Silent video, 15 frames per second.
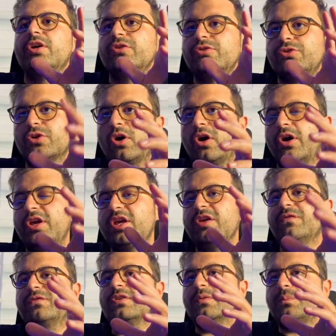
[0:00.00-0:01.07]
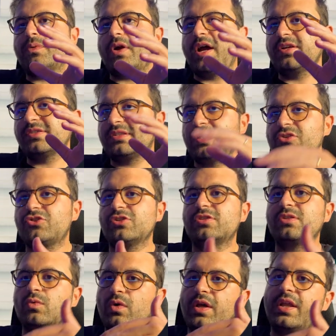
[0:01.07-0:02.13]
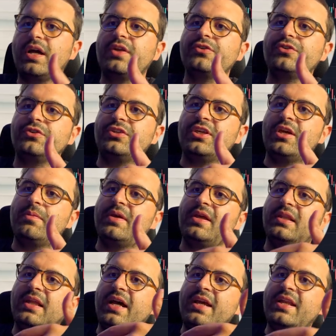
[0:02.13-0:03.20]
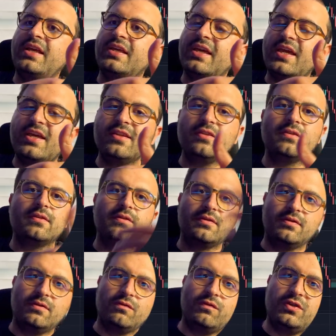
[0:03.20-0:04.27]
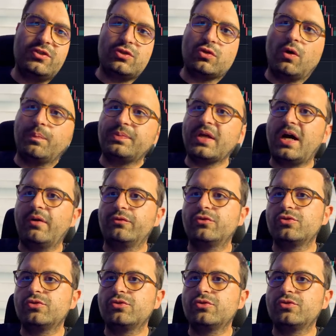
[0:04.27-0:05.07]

So if the price touches the 100 EMA line again, we stopped out.